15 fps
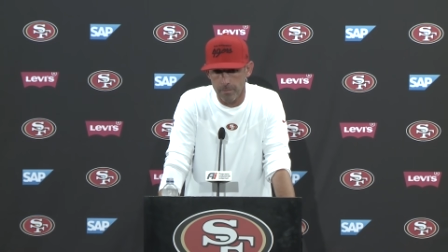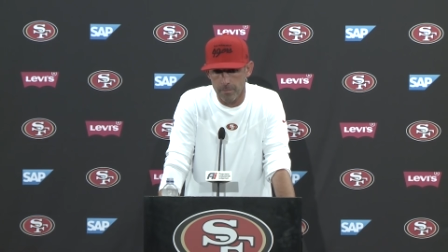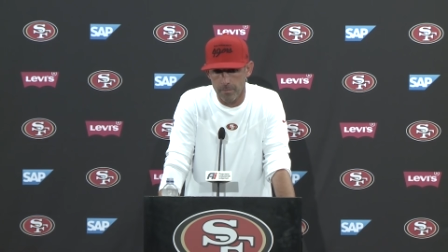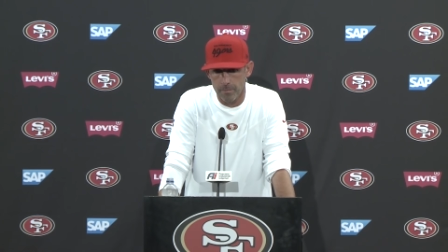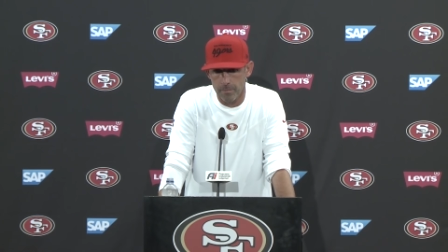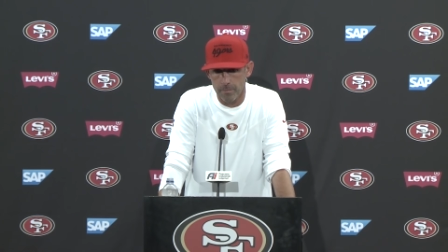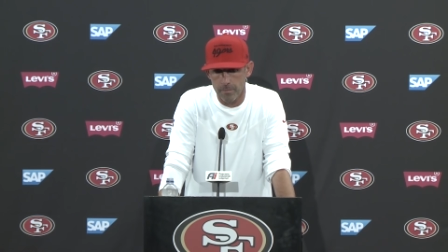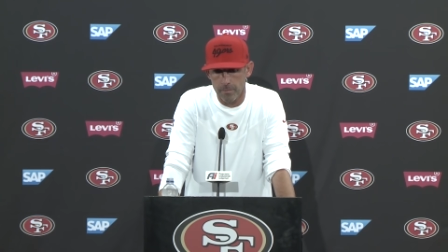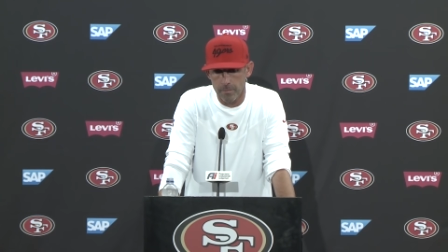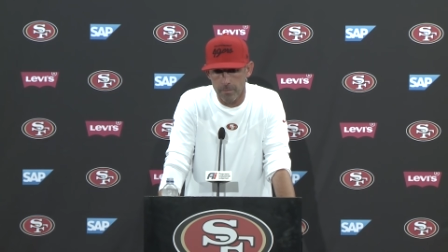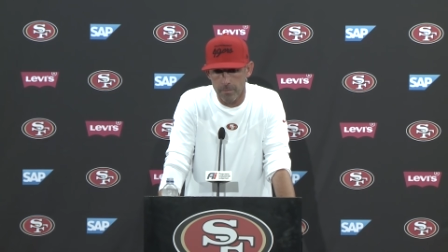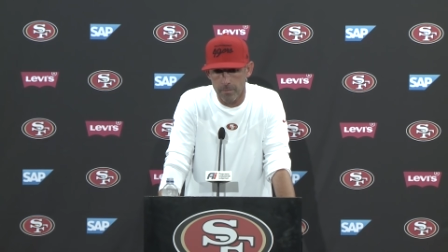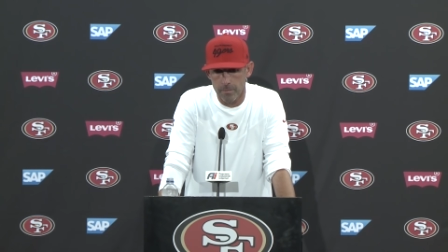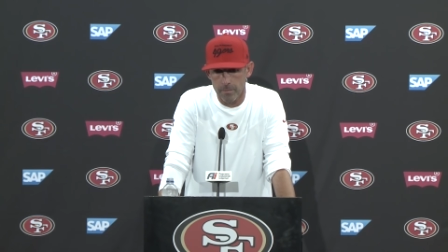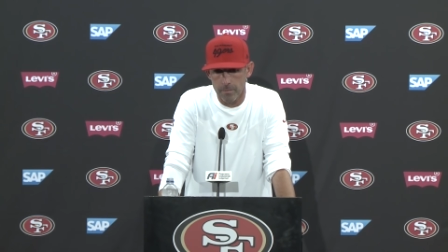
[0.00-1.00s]
It seemed like
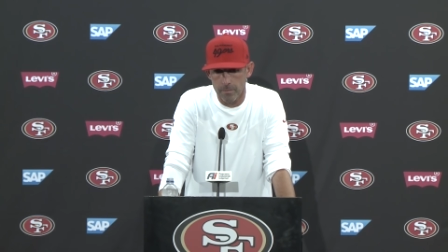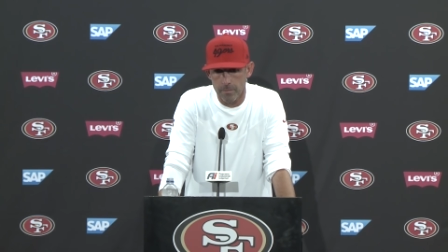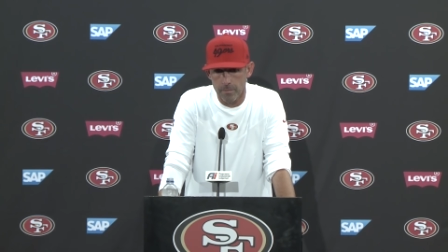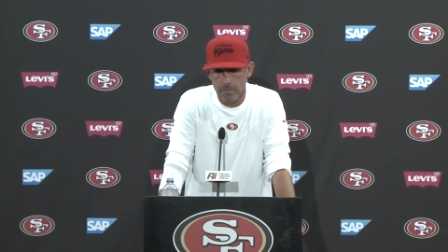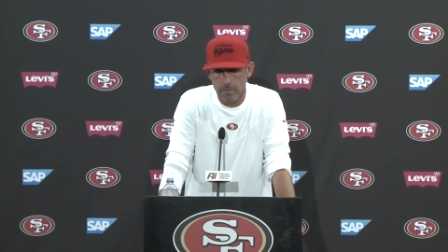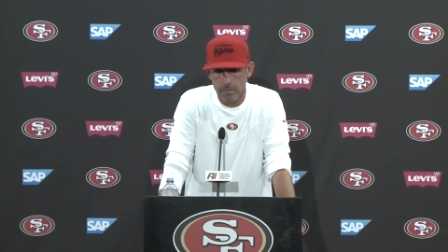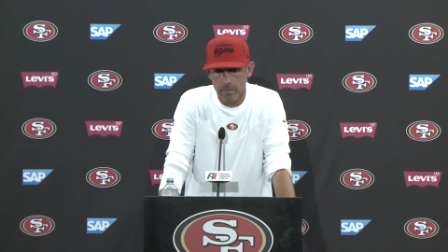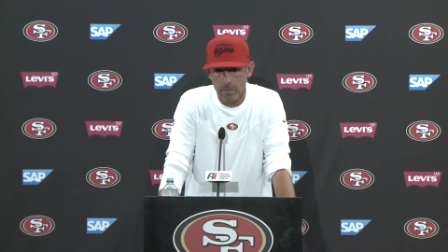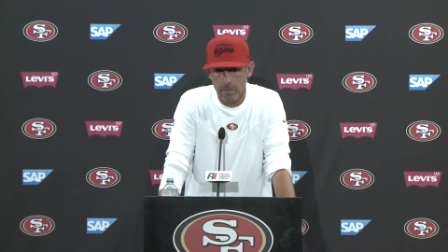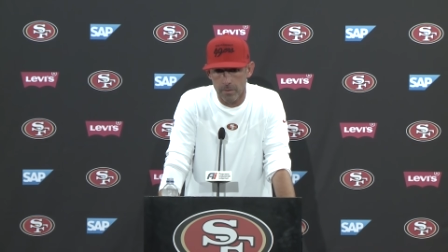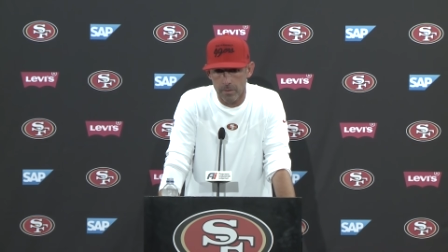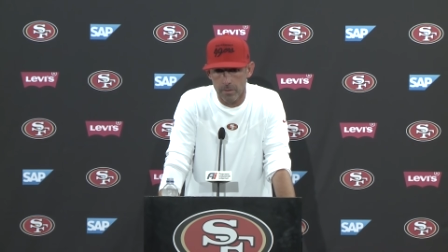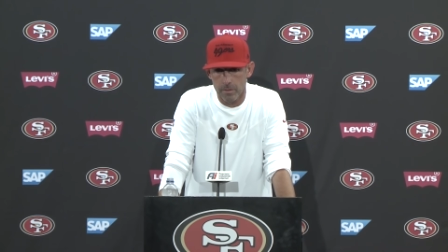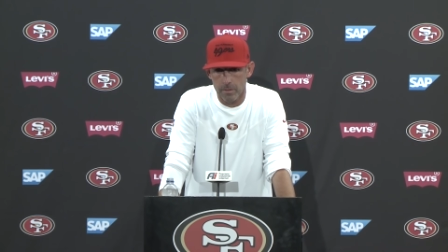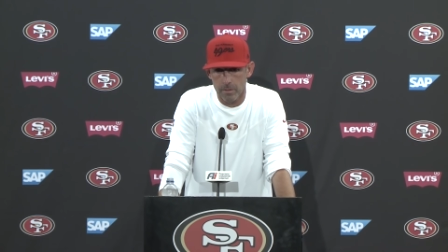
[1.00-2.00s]
when it hit his
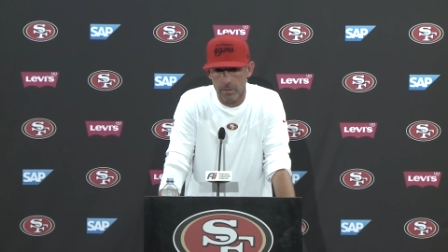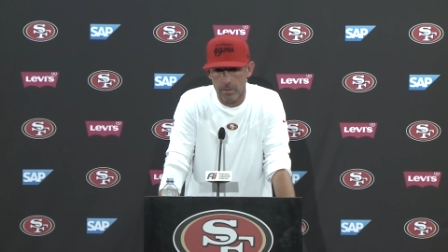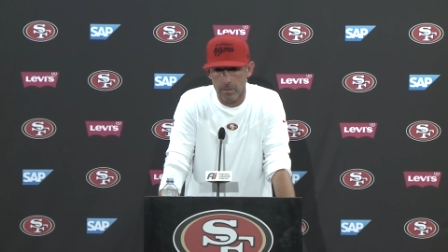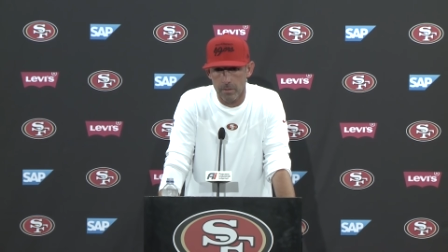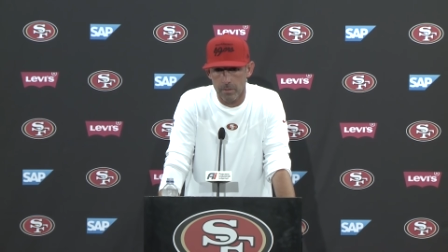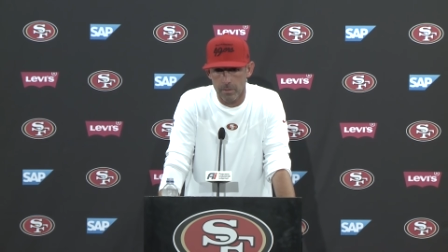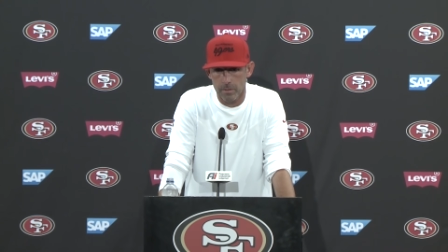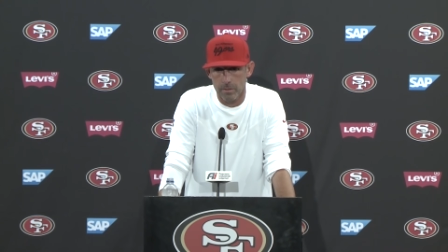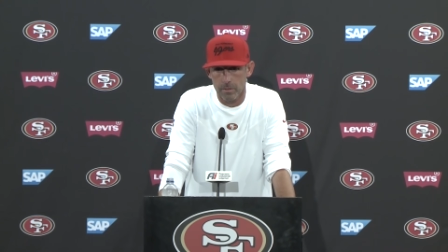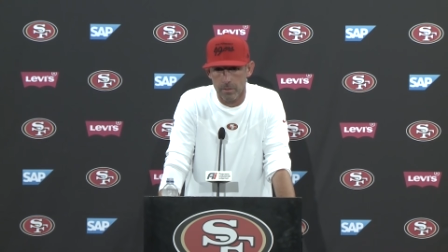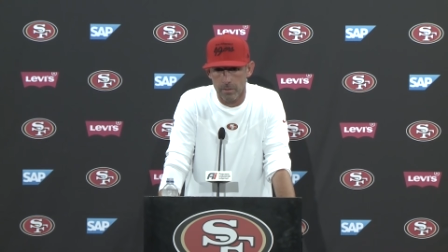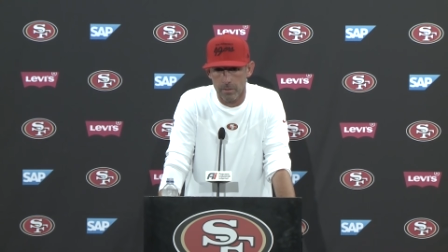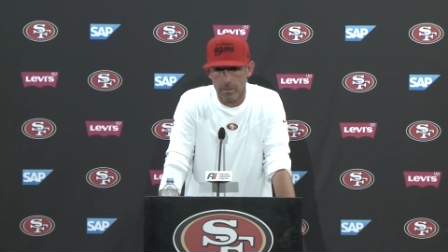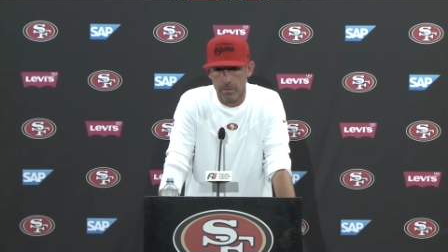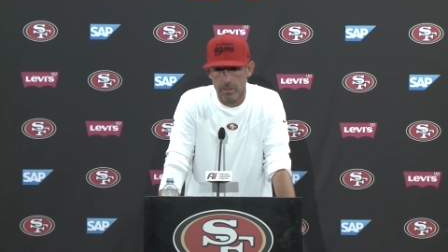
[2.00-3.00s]
hand on a
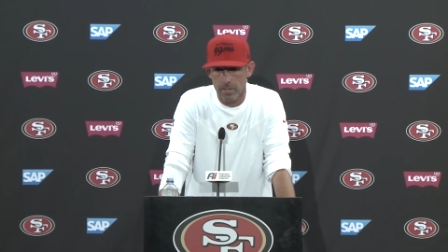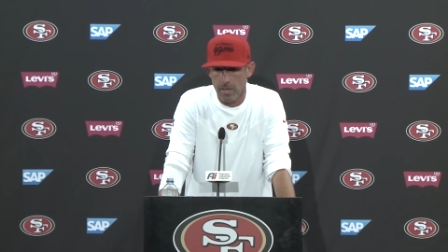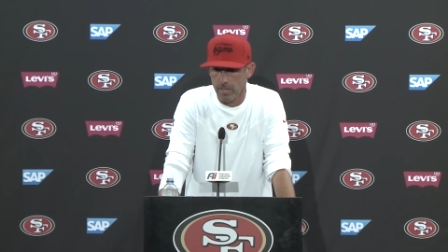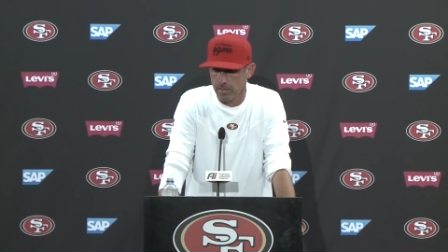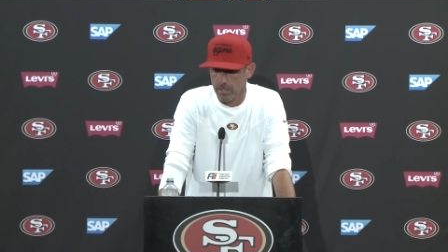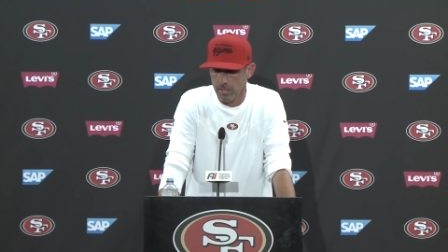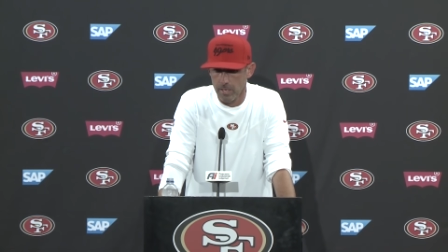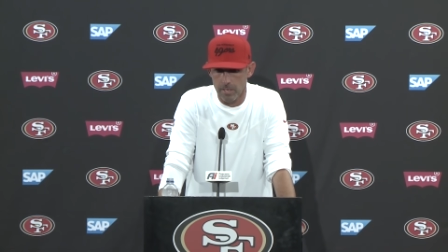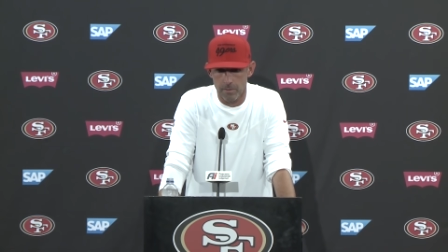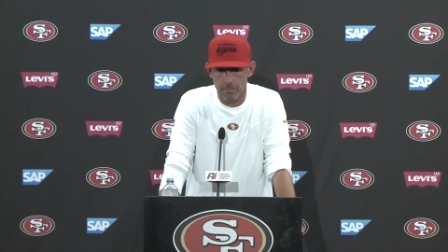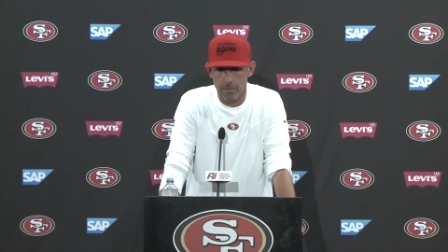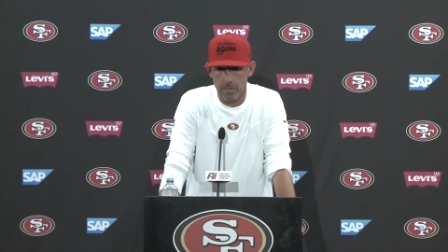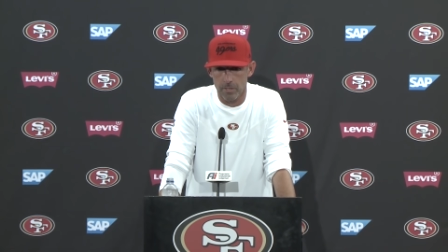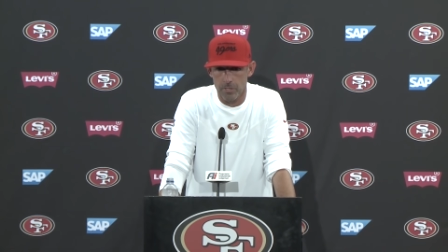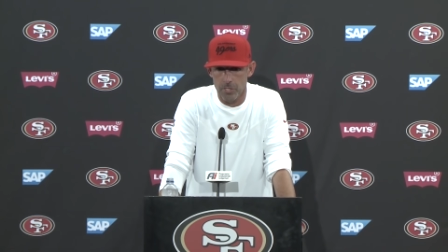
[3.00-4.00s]
helmet or something. Yeah, I think he had a
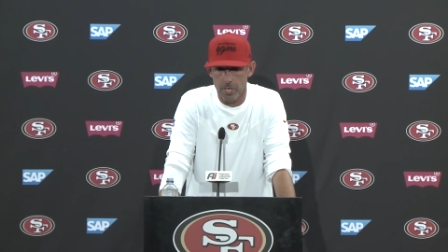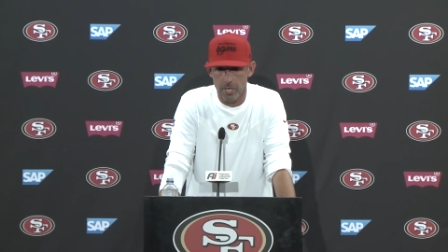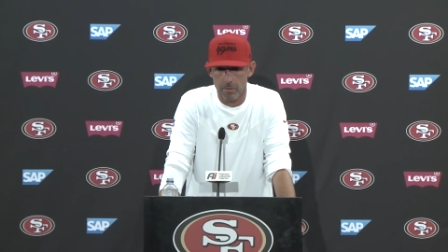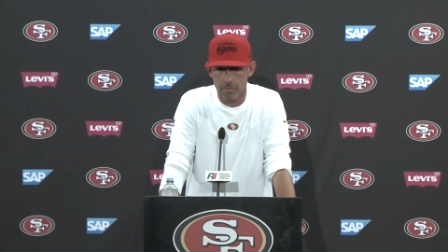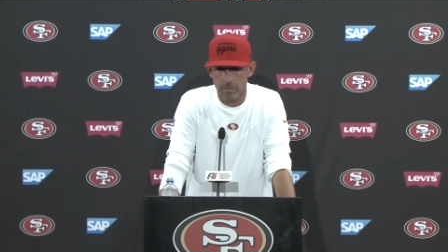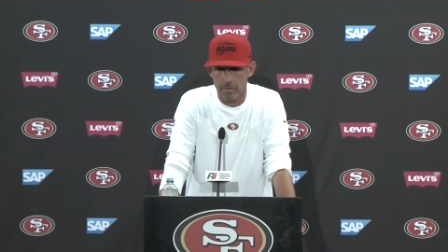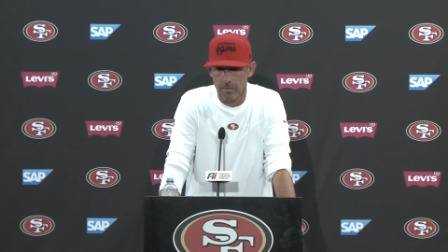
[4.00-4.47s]
finger jam.